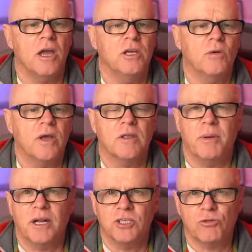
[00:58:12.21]
You'll get the
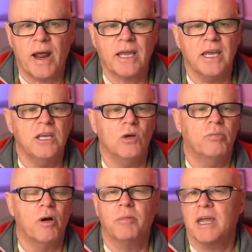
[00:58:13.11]
better tracking. You'll
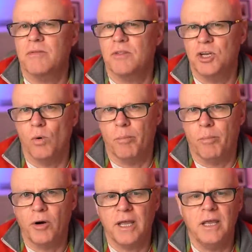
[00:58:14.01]
probably get the newer
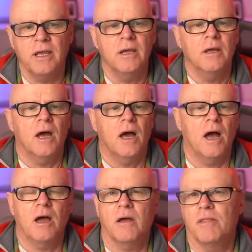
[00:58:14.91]
body
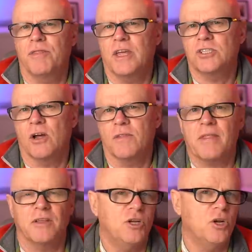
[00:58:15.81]
and things like
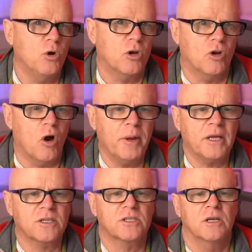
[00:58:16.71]
that, the new
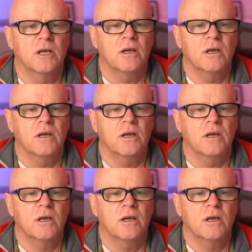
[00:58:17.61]
ergonomics.